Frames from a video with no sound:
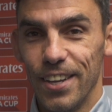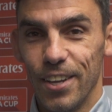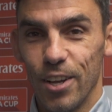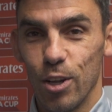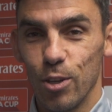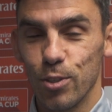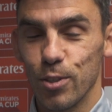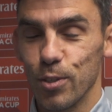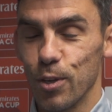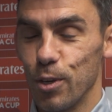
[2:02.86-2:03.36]

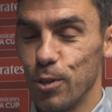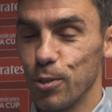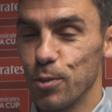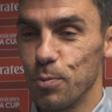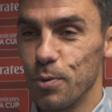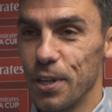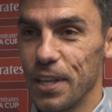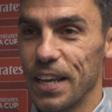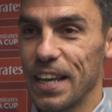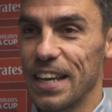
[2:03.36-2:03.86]

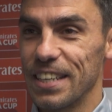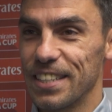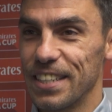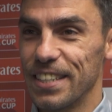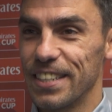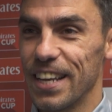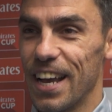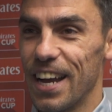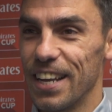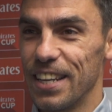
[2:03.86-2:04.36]
Ultimately it gets
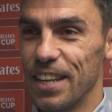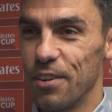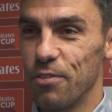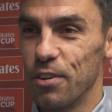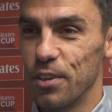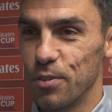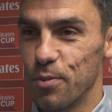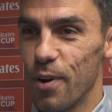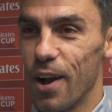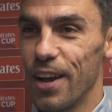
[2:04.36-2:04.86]
decided if
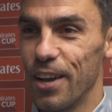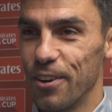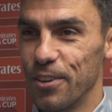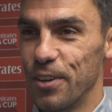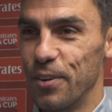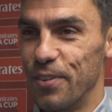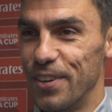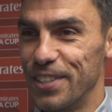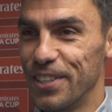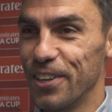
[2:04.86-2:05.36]
it's right on
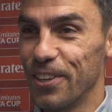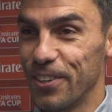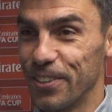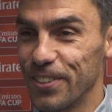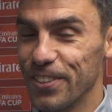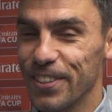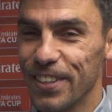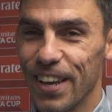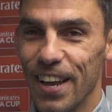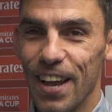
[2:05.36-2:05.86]
your
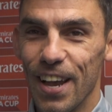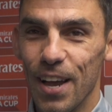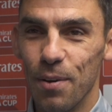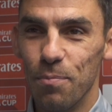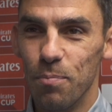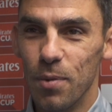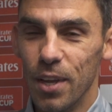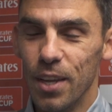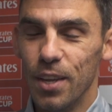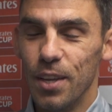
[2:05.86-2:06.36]
results.
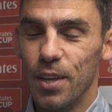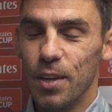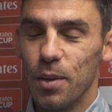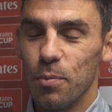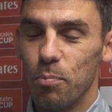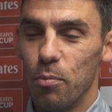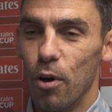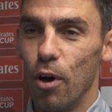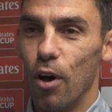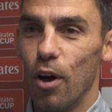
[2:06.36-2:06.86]

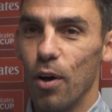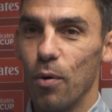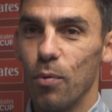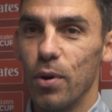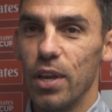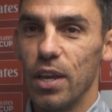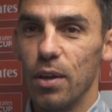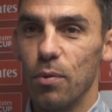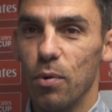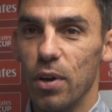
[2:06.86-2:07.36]
But
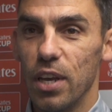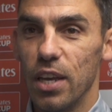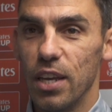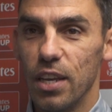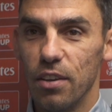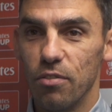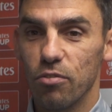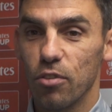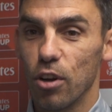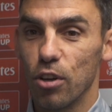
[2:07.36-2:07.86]

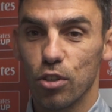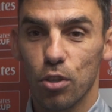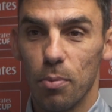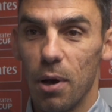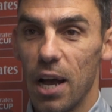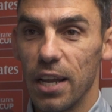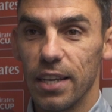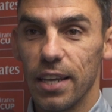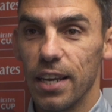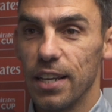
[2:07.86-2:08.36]
we've got some
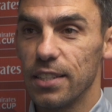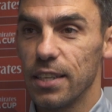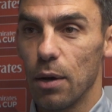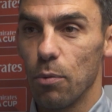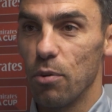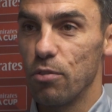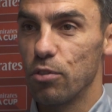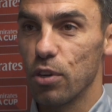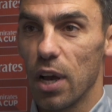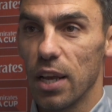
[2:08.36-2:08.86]
ideas that
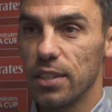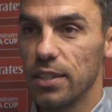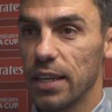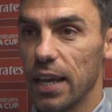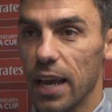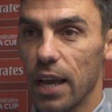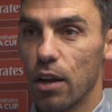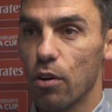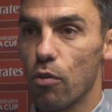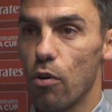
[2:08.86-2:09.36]
we've tried to
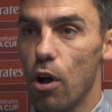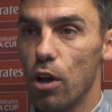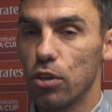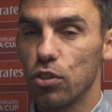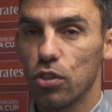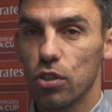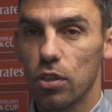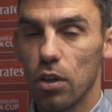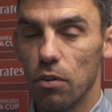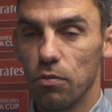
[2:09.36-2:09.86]
get
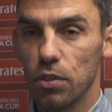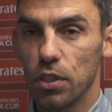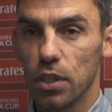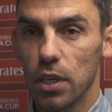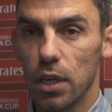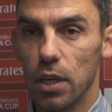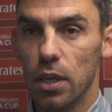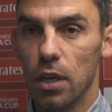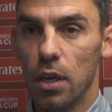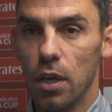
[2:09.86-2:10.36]
across.
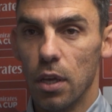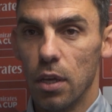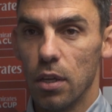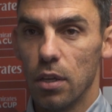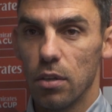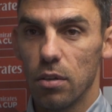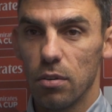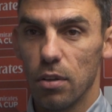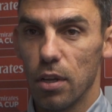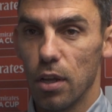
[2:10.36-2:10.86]
Obviously,
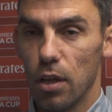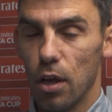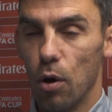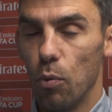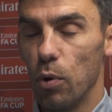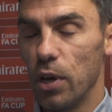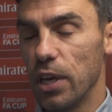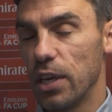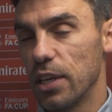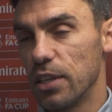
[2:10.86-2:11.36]
a
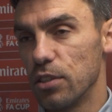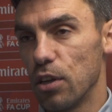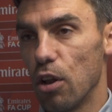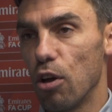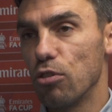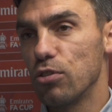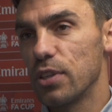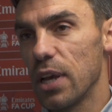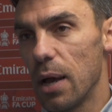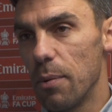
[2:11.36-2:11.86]
week is a
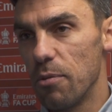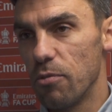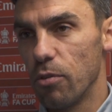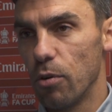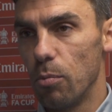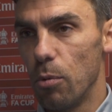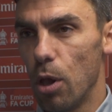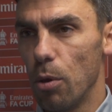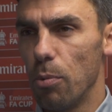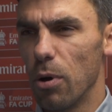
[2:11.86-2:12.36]
long time in
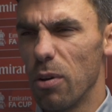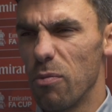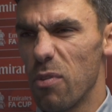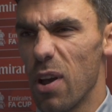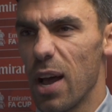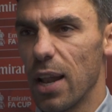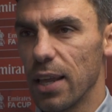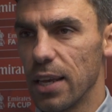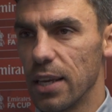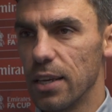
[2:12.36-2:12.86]
football, but in
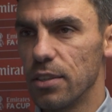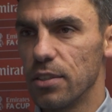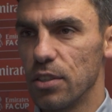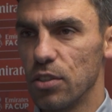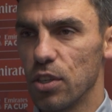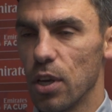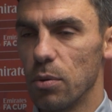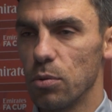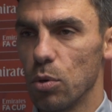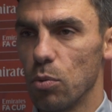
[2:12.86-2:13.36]
reality, is in
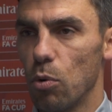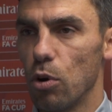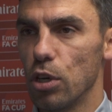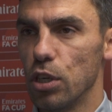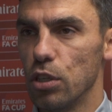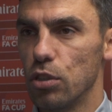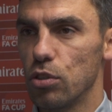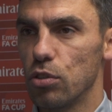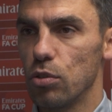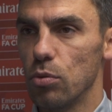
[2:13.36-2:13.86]
terms of what
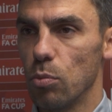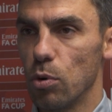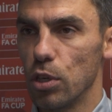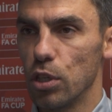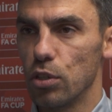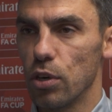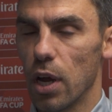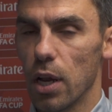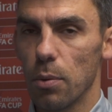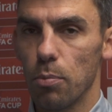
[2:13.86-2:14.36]
you're
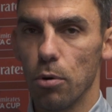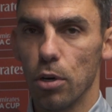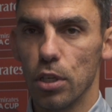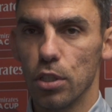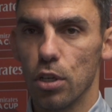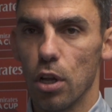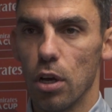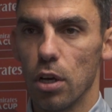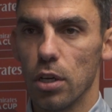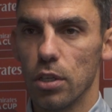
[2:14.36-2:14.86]
trying to put
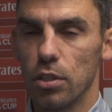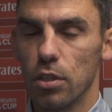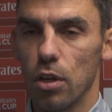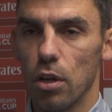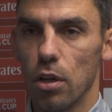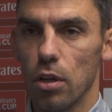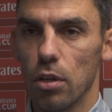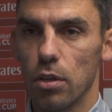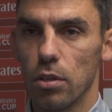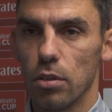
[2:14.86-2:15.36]
is
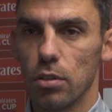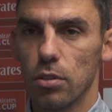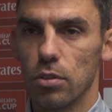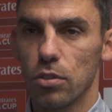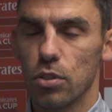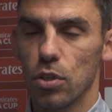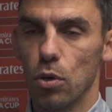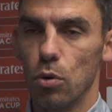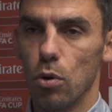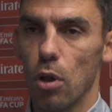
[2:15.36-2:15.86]
not
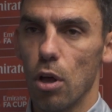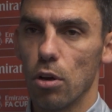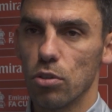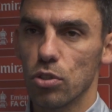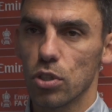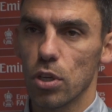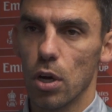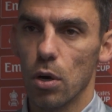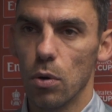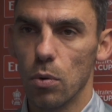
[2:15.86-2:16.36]
too long.
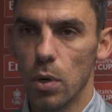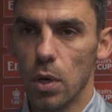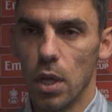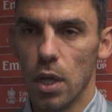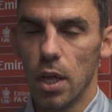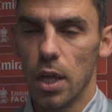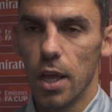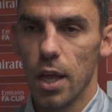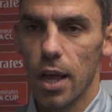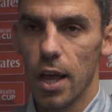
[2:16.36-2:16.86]
So
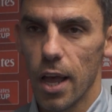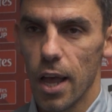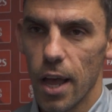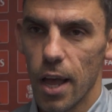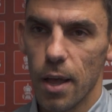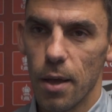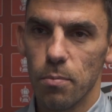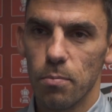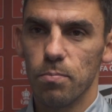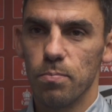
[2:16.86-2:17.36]

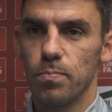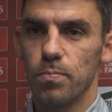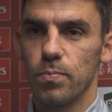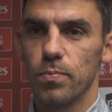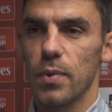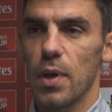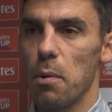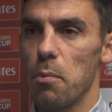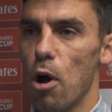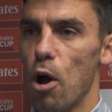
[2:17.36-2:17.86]
I'm
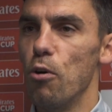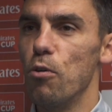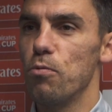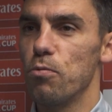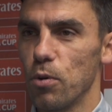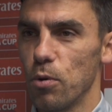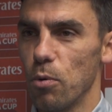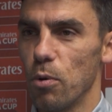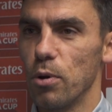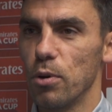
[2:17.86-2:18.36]

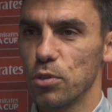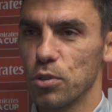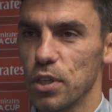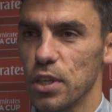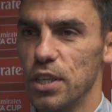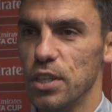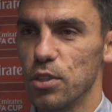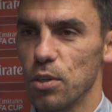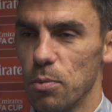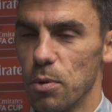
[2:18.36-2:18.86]
hopeful we'll
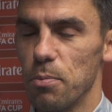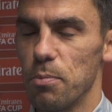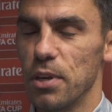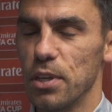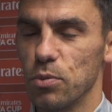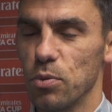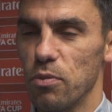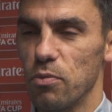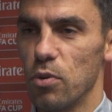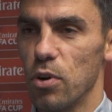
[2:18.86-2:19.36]
see some of the
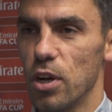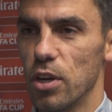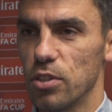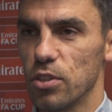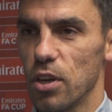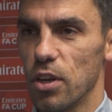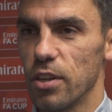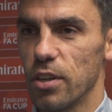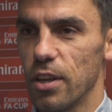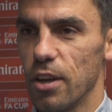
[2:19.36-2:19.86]
bits we've
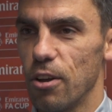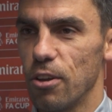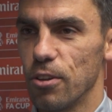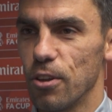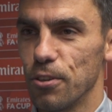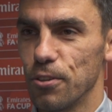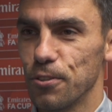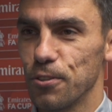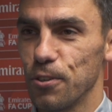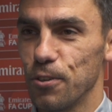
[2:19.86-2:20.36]
worked
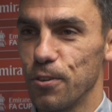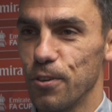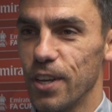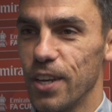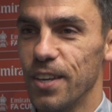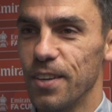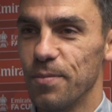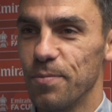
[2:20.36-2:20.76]
on Sunday.